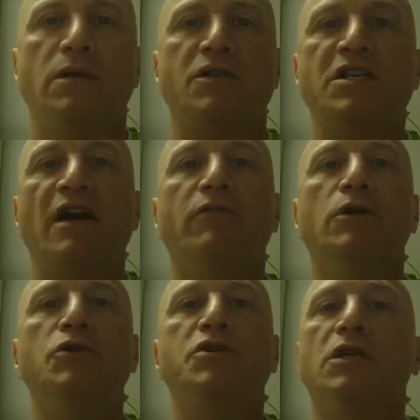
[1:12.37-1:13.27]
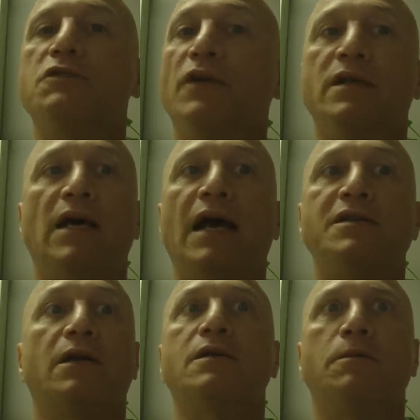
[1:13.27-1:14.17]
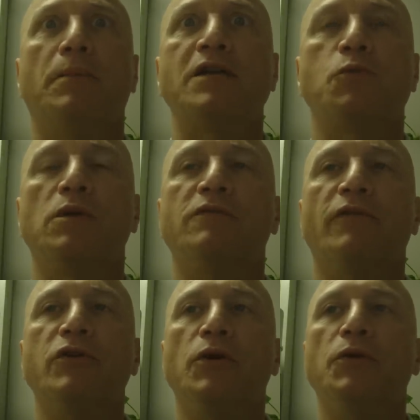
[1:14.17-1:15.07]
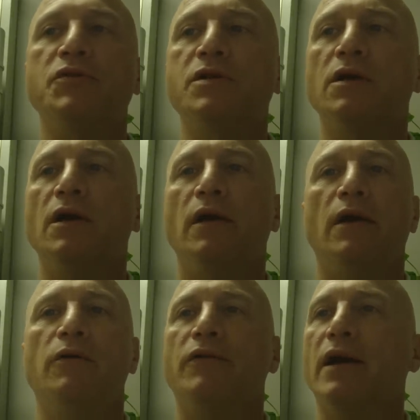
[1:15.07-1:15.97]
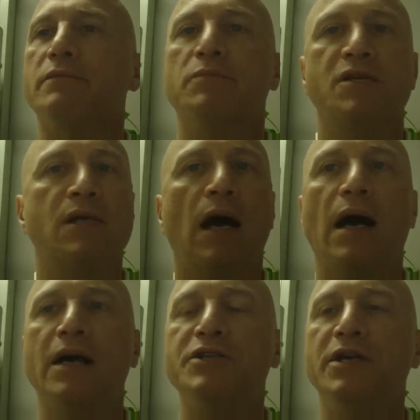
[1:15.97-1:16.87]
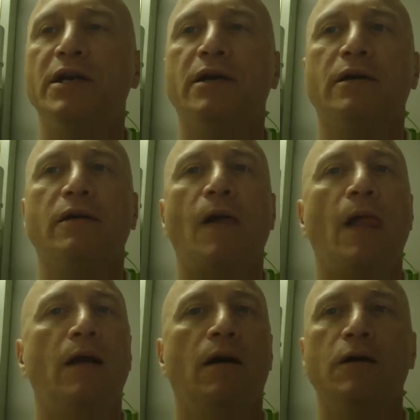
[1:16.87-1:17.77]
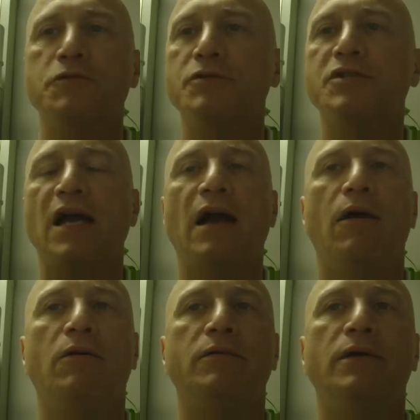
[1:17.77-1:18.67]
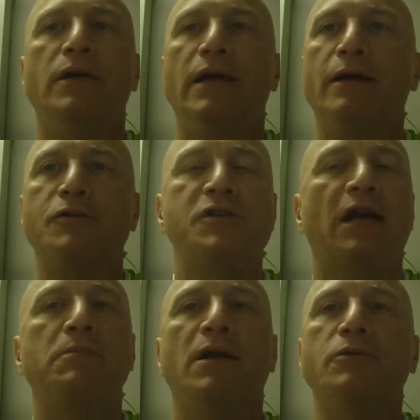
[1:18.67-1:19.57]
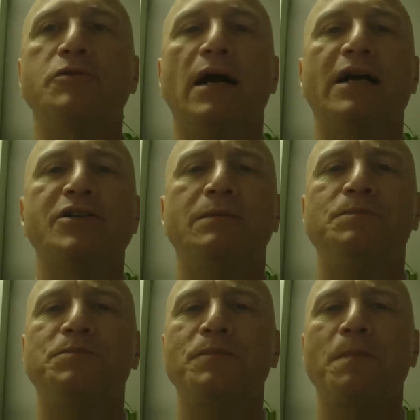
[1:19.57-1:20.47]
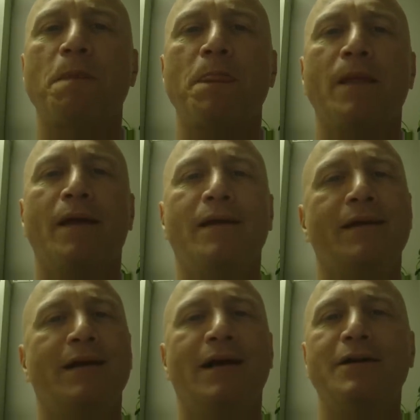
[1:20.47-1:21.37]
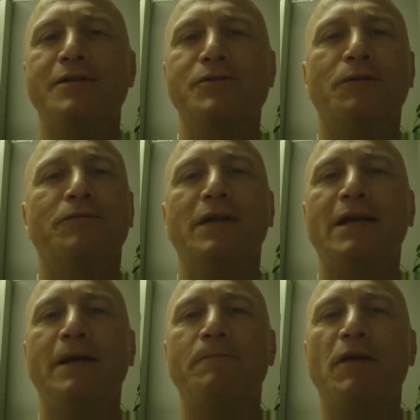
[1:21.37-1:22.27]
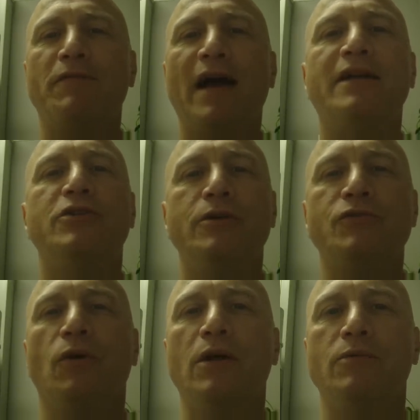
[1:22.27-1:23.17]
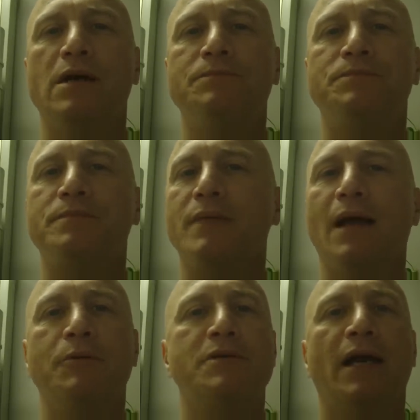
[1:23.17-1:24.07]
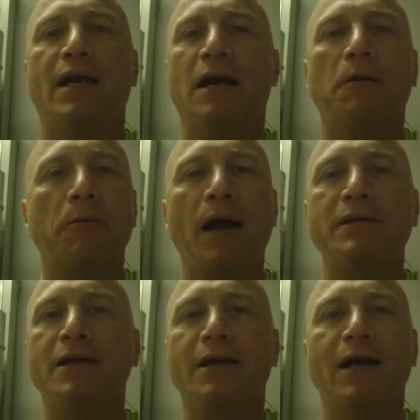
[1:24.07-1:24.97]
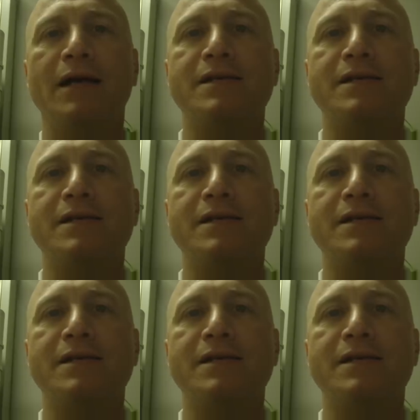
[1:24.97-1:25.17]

It's the evolution. It's fantastic. It's the best one you've ever used. I've got massage here, ultrasound, intersegmental traction. Truthfully, if I had to choose only one, I would take chiropractic.